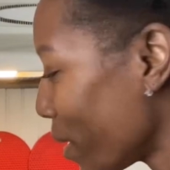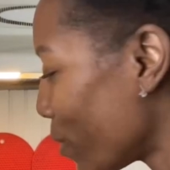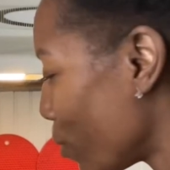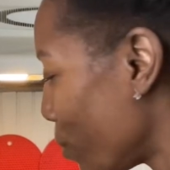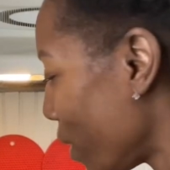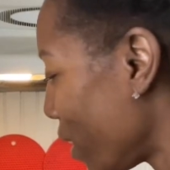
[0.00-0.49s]

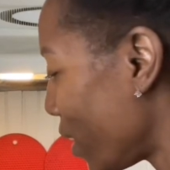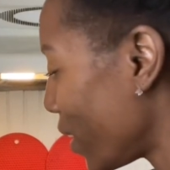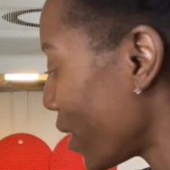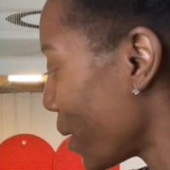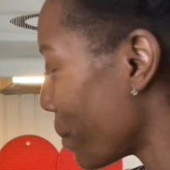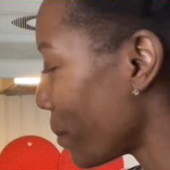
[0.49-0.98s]
to be
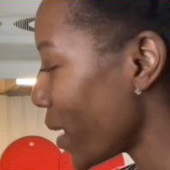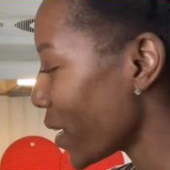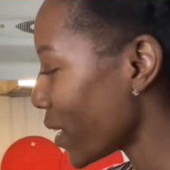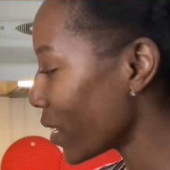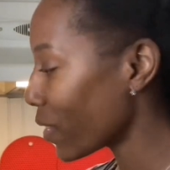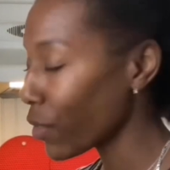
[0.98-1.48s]

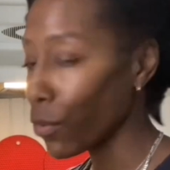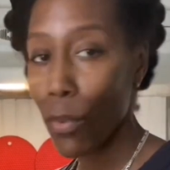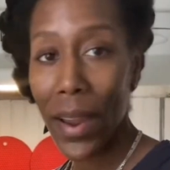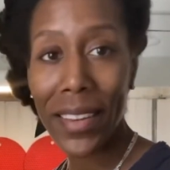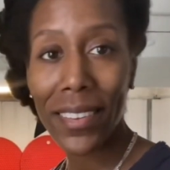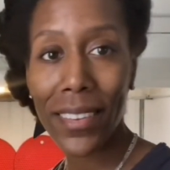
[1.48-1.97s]
making the
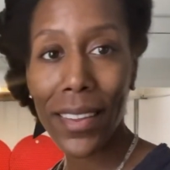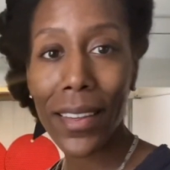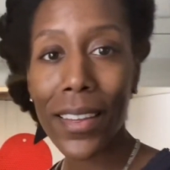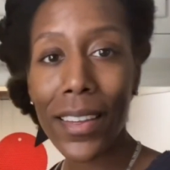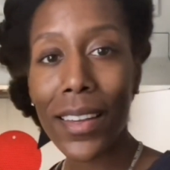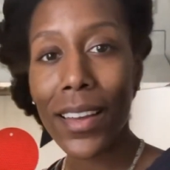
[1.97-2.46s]
rice
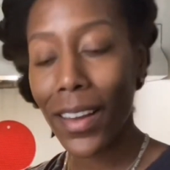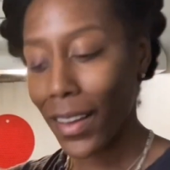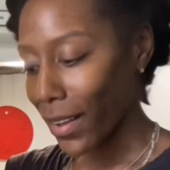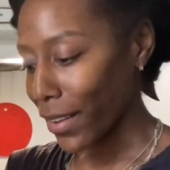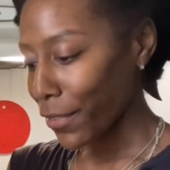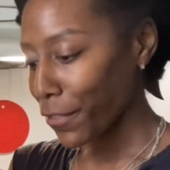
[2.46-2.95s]

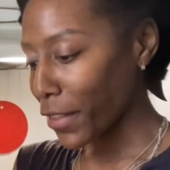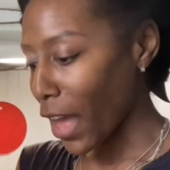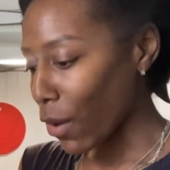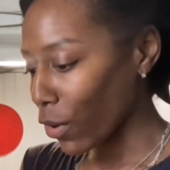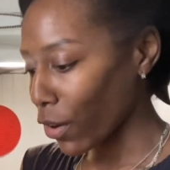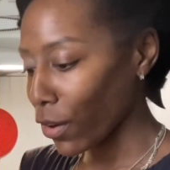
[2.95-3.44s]

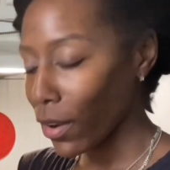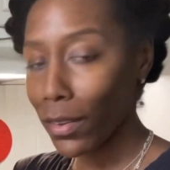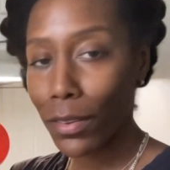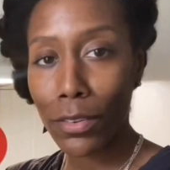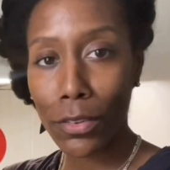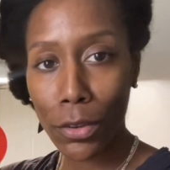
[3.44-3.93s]
flour
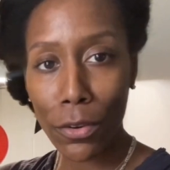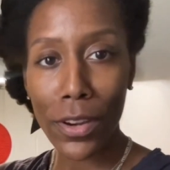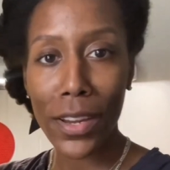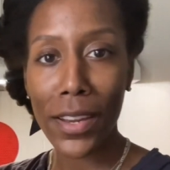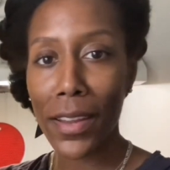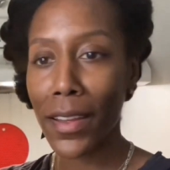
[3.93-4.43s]

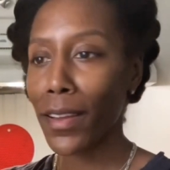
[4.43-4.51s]
slurry